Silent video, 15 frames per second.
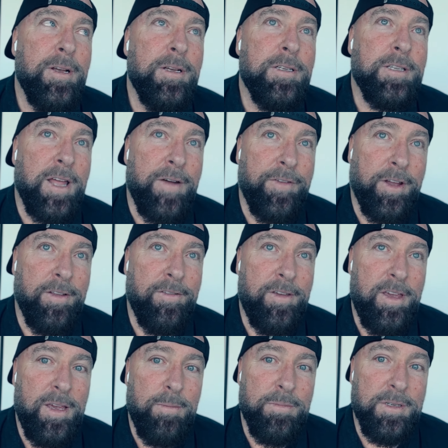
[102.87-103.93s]
South African
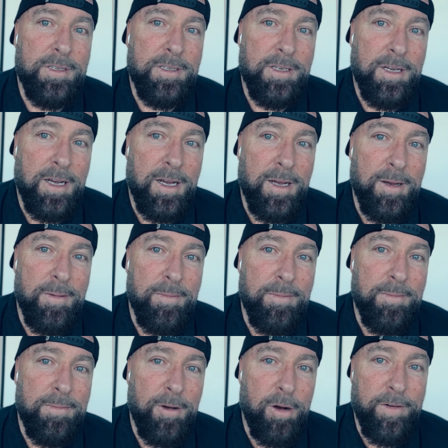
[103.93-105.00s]
teams
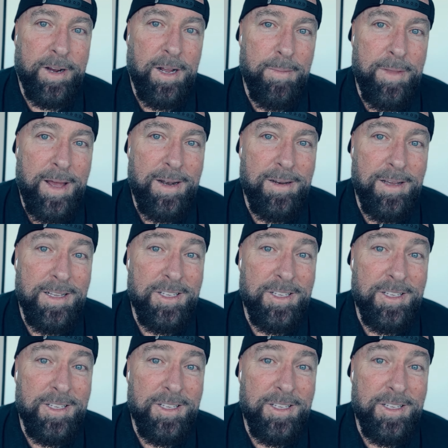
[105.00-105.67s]
um, overcome that?